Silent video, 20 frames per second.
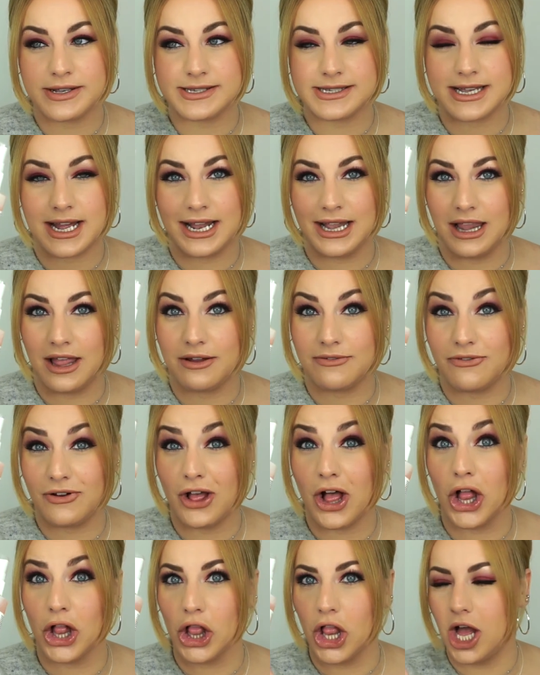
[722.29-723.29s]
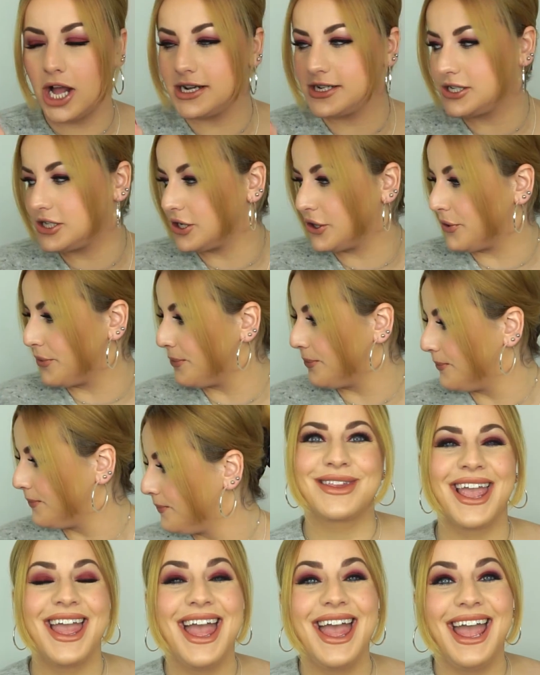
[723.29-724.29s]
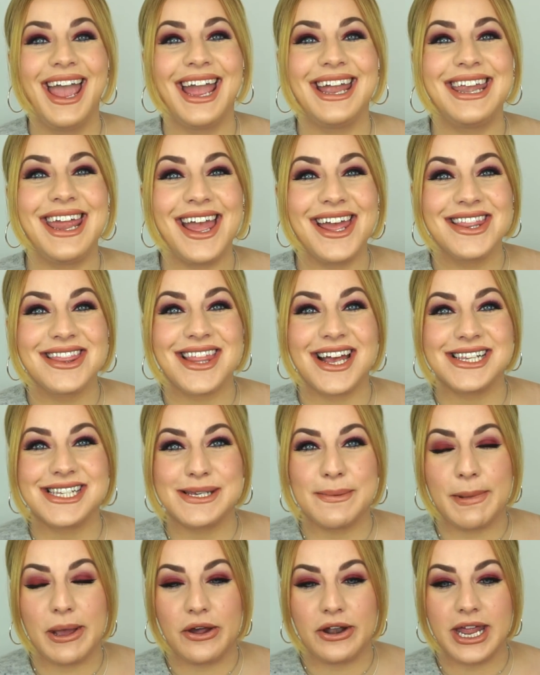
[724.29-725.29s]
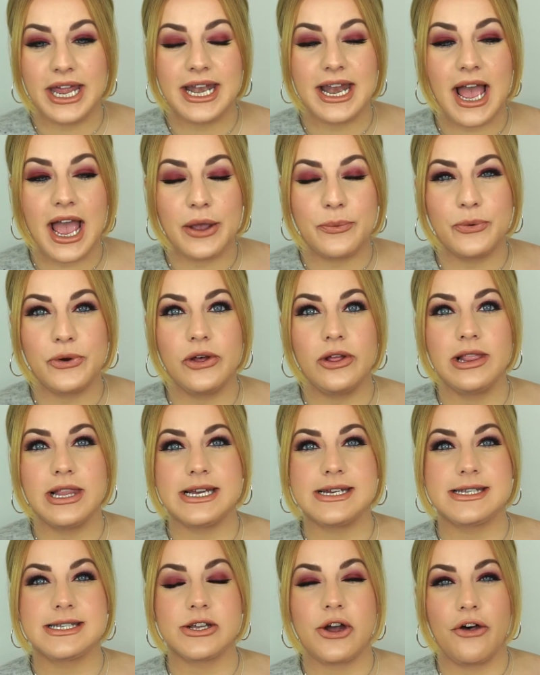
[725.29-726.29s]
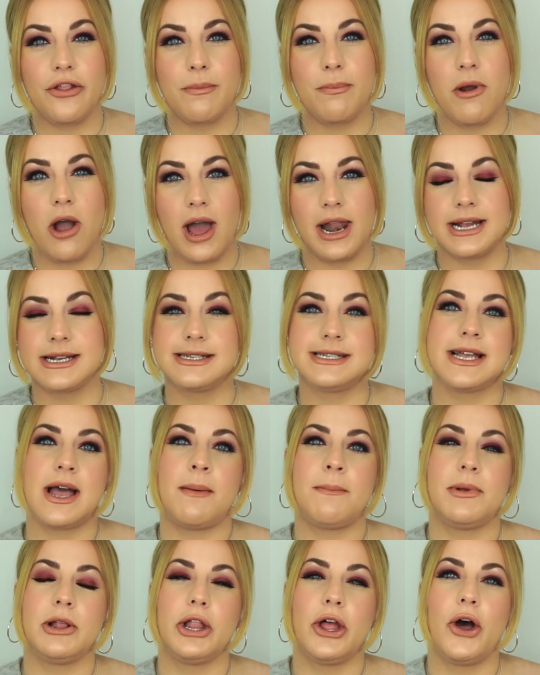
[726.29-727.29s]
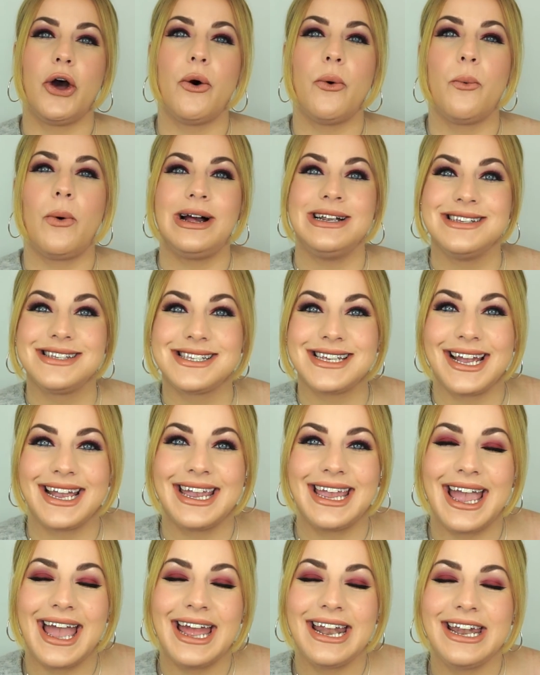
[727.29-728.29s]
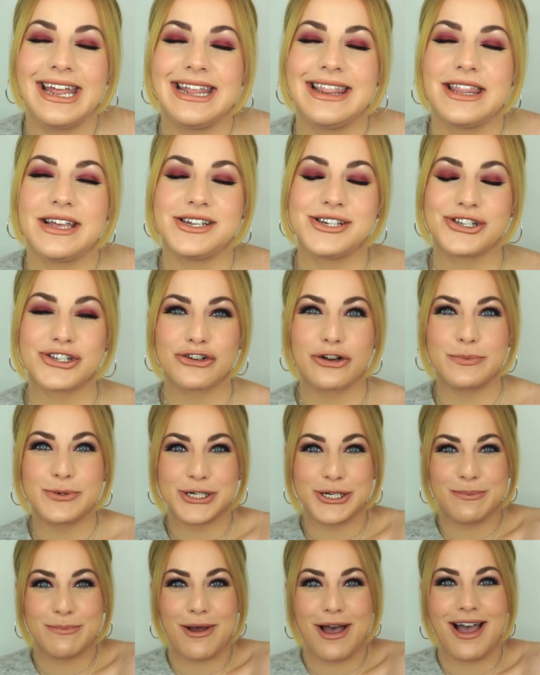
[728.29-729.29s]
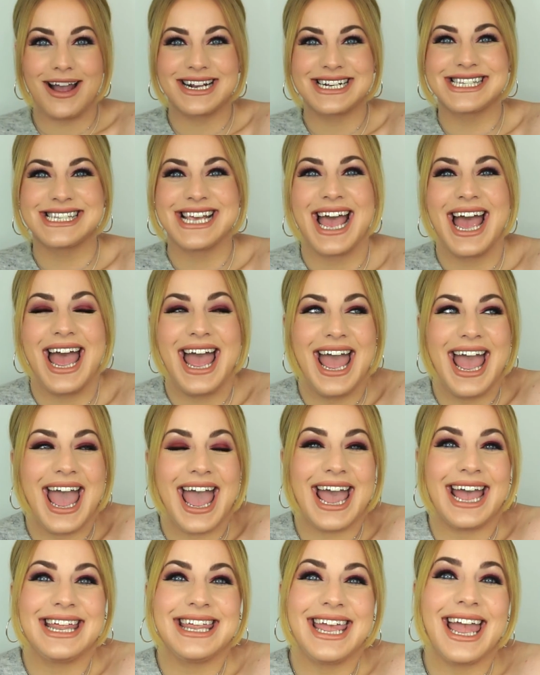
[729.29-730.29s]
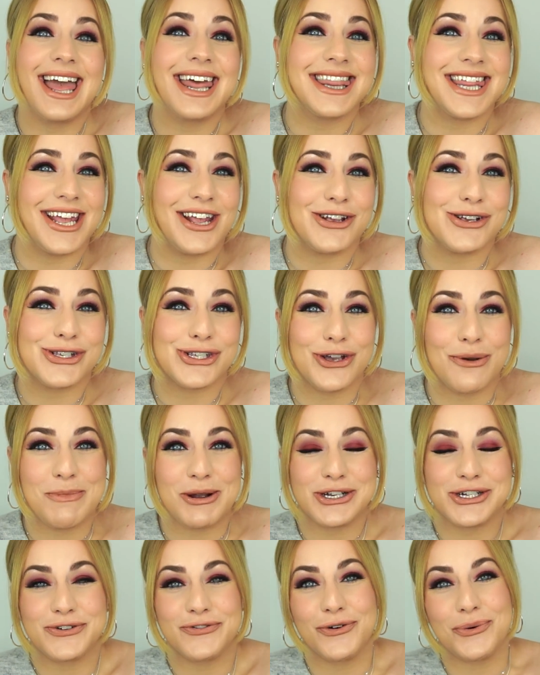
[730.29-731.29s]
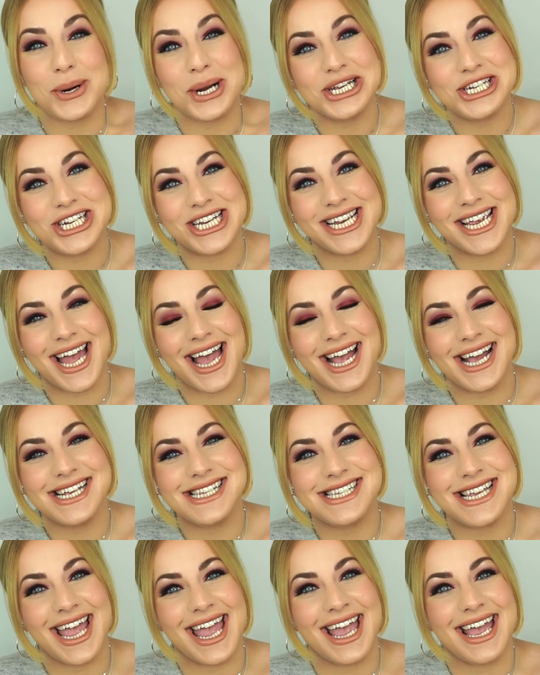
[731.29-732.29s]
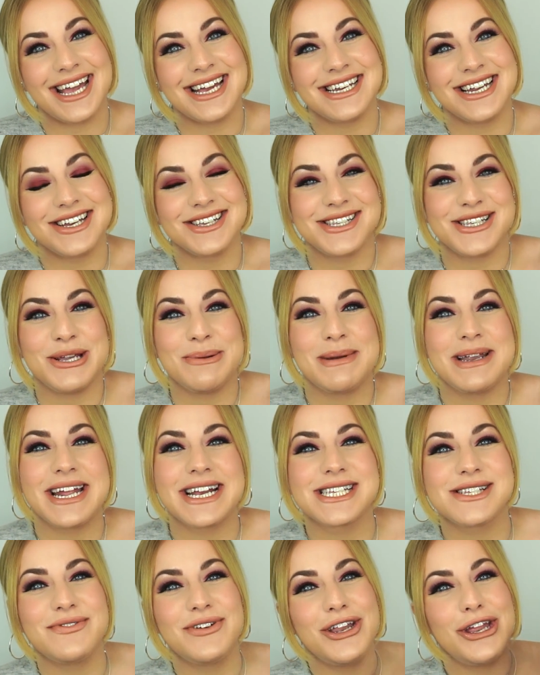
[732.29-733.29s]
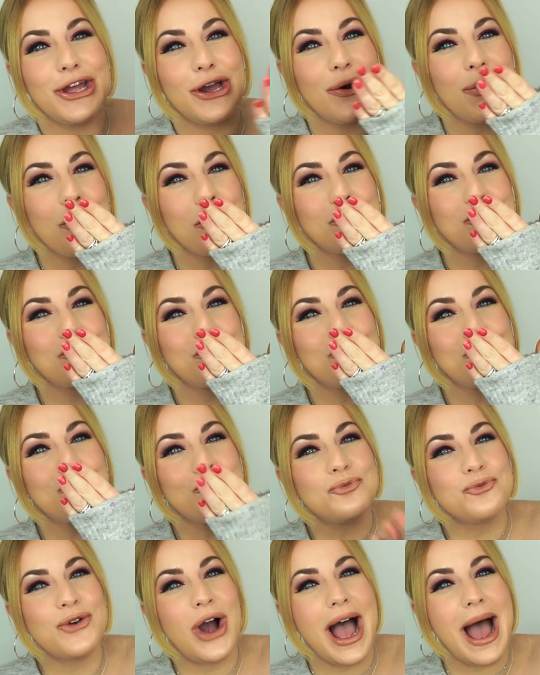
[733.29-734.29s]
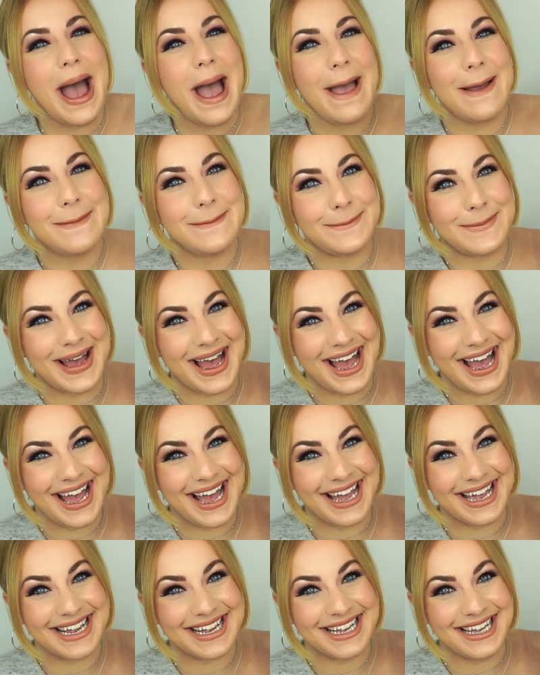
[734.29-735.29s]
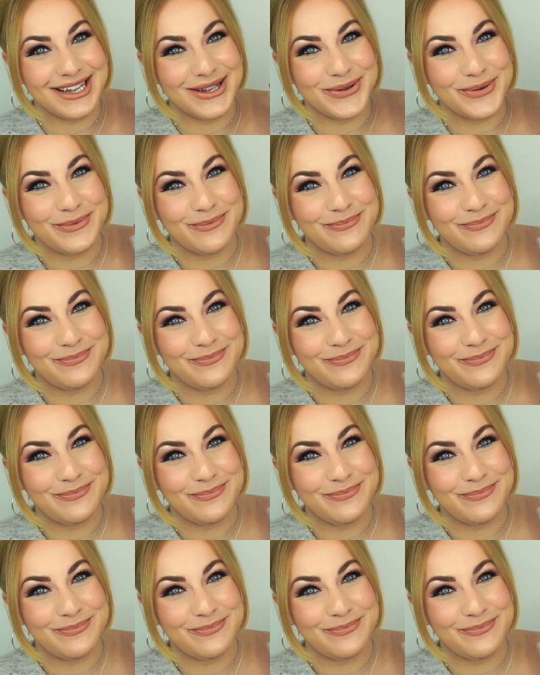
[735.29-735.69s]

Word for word: This I love a lot too. And yeah, that's about it. I will list all the products down below once again in the description box. And yeah, thank you so much for watching, guys, and I'll see you in my next video. Mwah! Bye!